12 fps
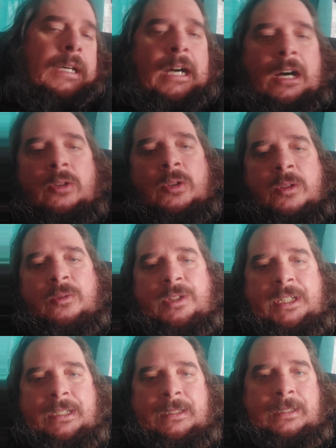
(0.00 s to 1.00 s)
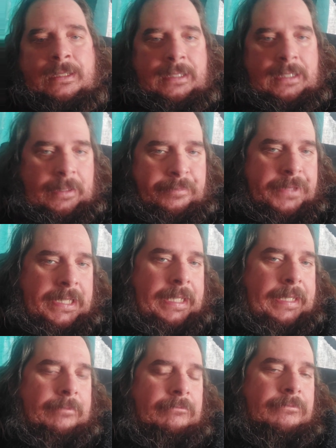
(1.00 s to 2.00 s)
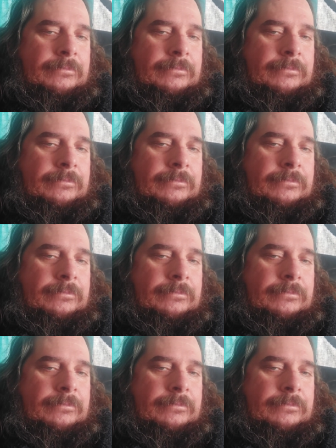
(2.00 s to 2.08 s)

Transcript: Hour 1 update.